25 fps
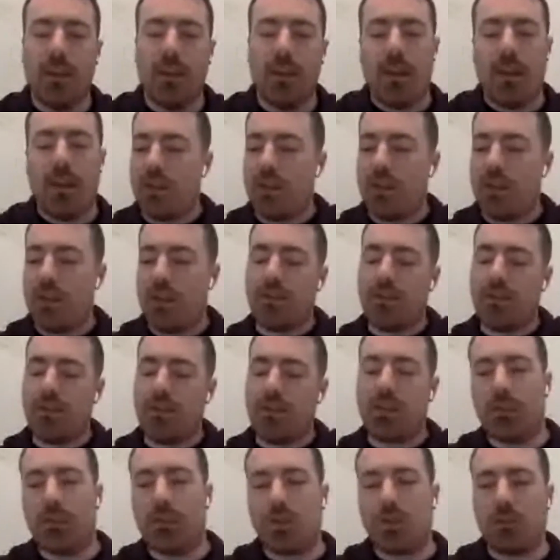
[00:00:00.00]
have another
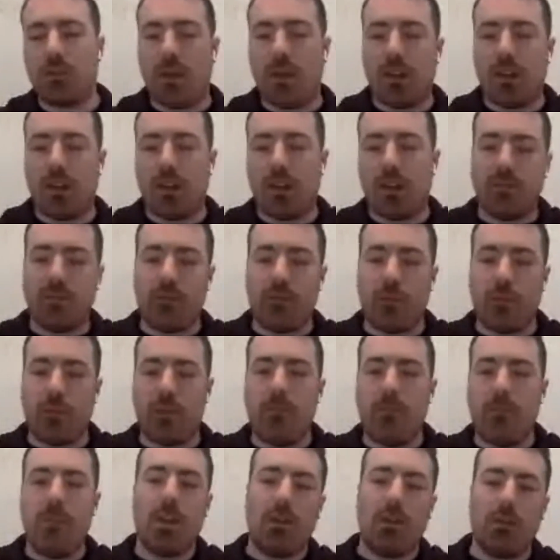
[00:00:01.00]
team that's responsible for
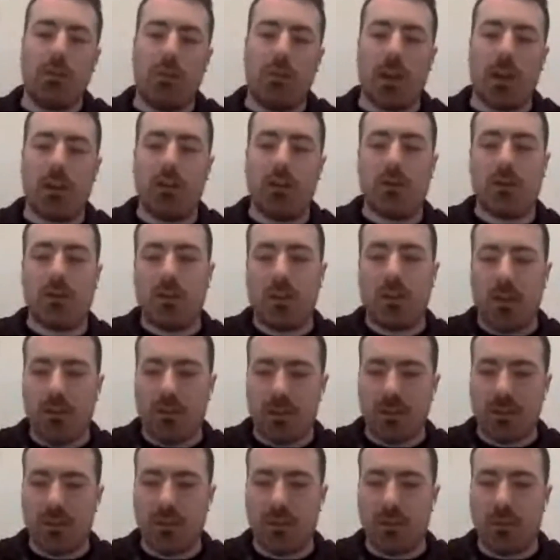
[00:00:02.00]
the middleware use
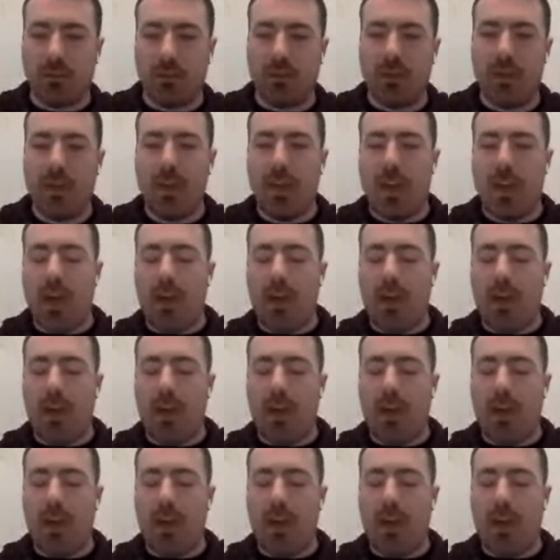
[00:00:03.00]
another tool,